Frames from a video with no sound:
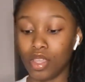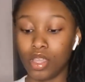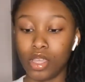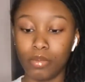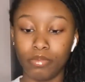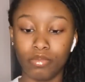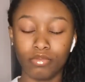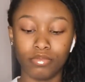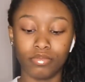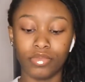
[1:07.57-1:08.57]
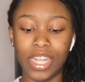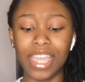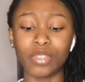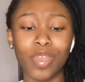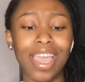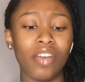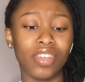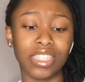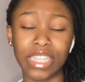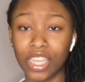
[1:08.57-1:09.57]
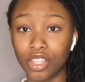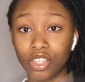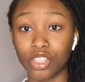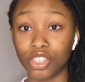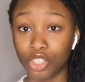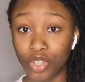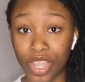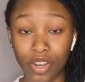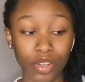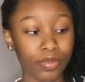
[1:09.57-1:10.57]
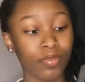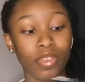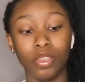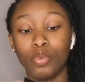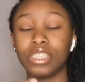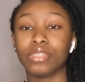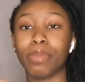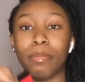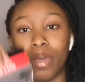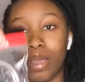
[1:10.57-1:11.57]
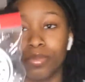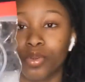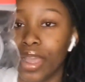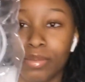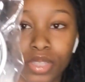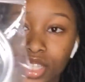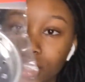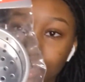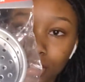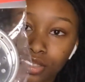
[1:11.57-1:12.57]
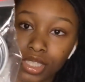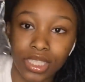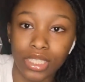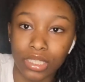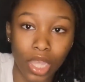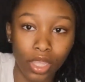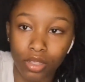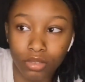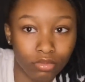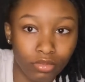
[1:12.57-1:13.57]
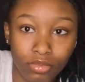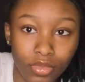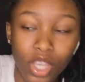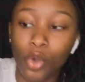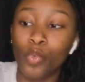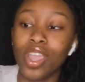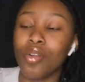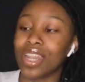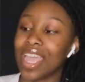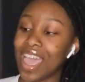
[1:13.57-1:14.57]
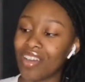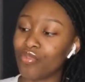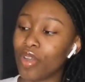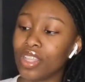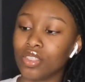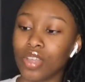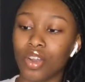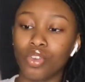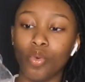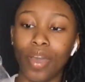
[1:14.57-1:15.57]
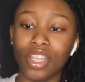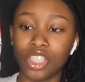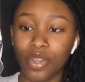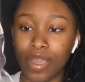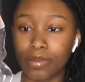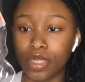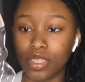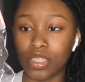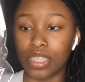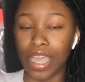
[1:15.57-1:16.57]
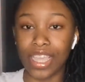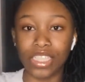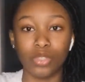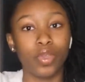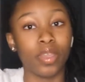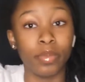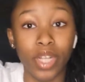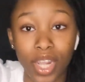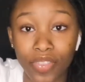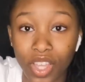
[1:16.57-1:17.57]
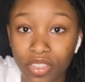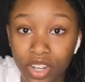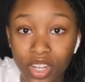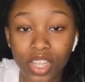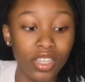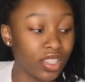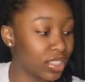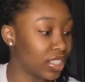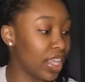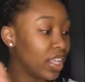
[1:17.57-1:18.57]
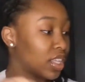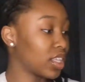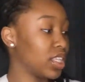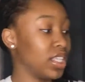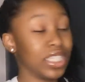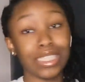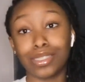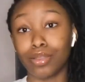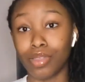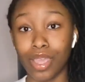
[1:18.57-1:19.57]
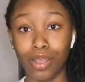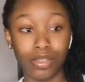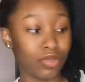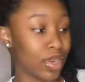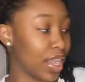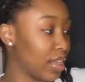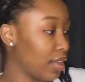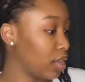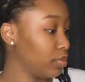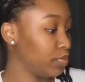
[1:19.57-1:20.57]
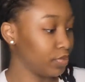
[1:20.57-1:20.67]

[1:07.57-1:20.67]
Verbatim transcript: Um, next we have a sink strainer which my mom grabbed this. This is like, we already have one, so I don't know why she grabbed this. I guess we can put it on the other sink. So yeah, that's what I got.